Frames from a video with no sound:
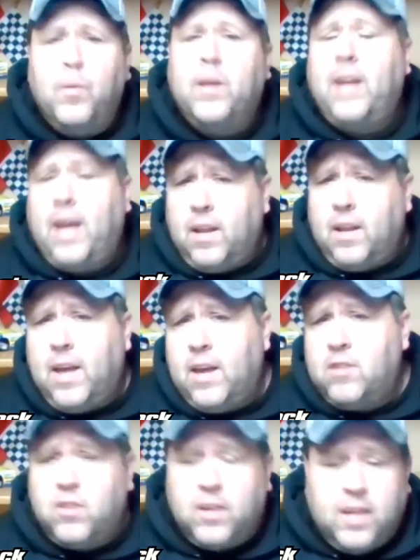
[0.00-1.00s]

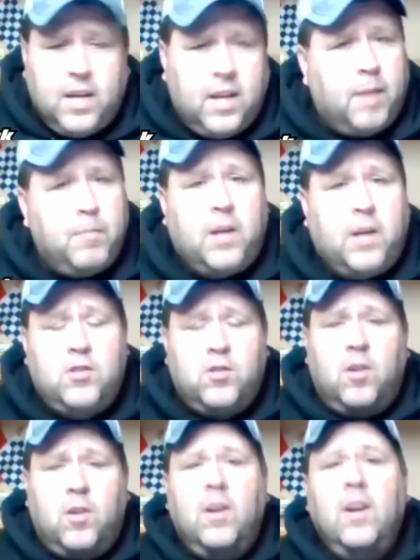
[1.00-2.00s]
retaliation deal. I'm not
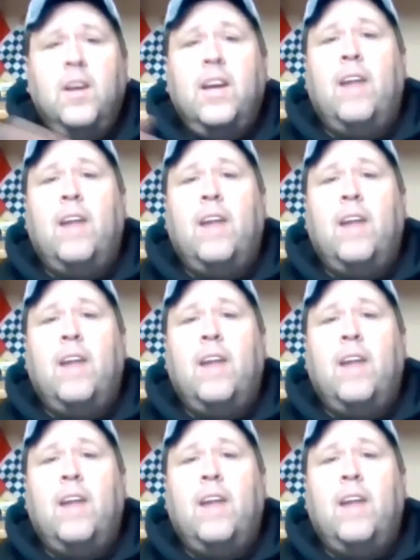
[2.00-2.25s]
sure.